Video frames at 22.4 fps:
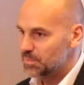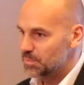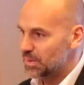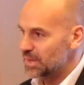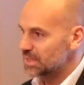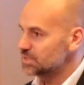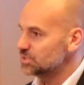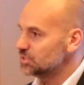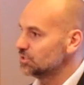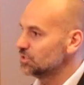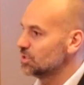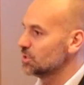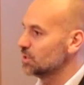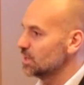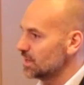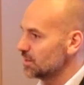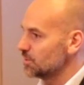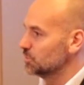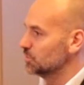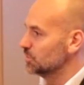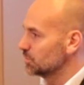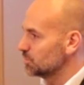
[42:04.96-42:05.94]
Best you know
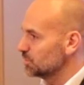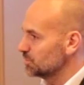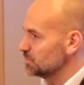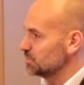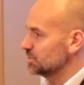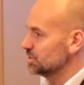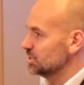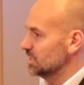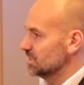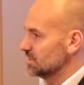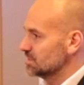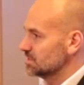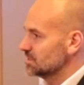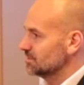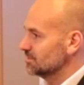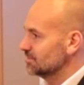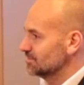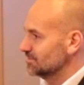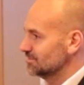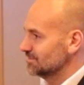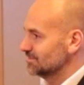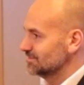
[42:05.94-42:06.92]
how to work with machines,
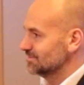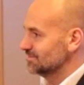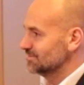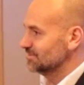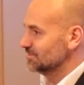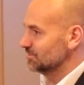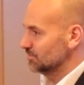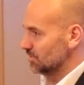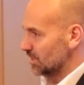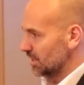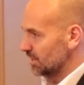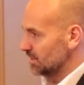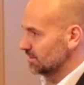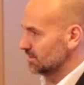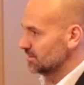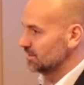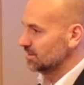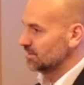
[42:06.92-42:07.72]
right?